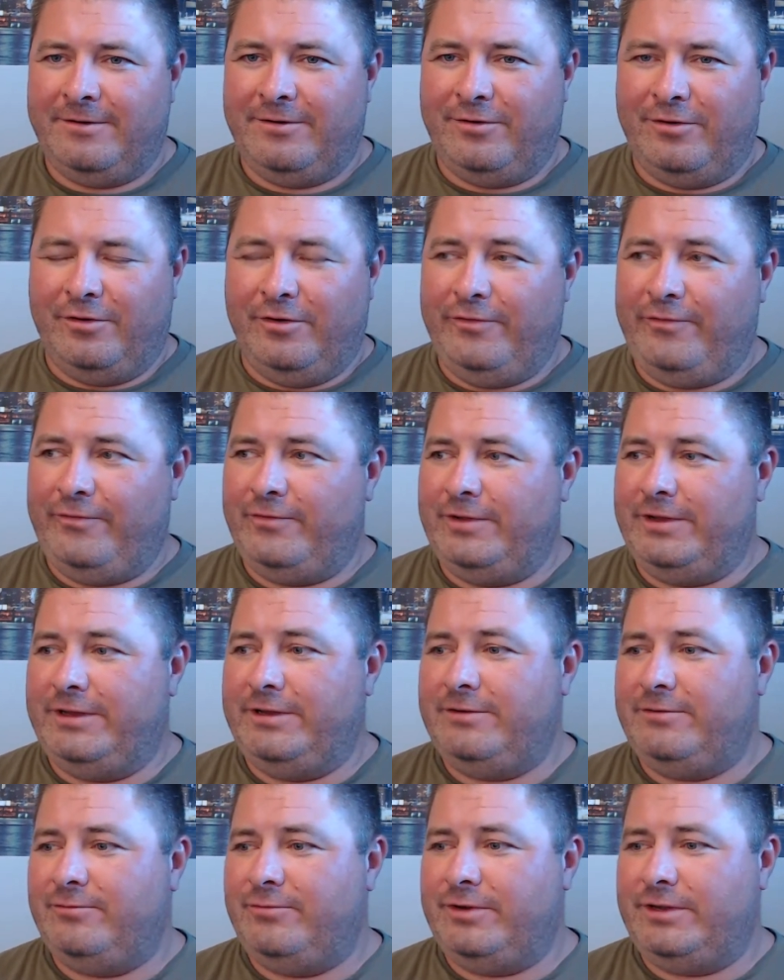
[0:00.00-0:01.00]

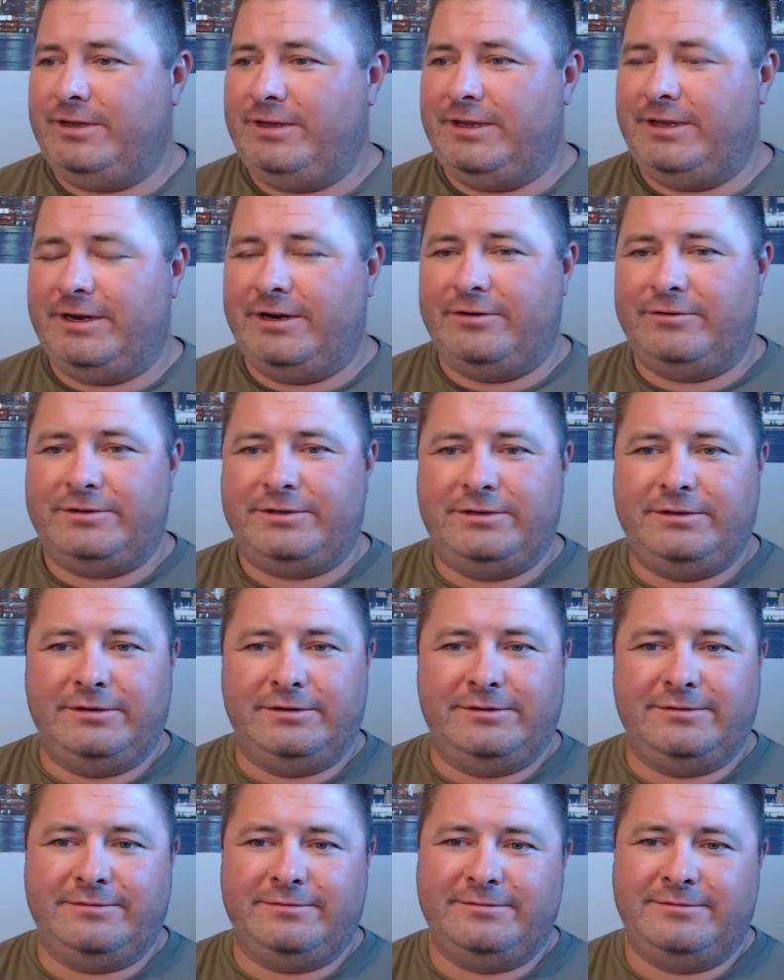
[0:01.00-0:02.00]
Hopefully, we can get out to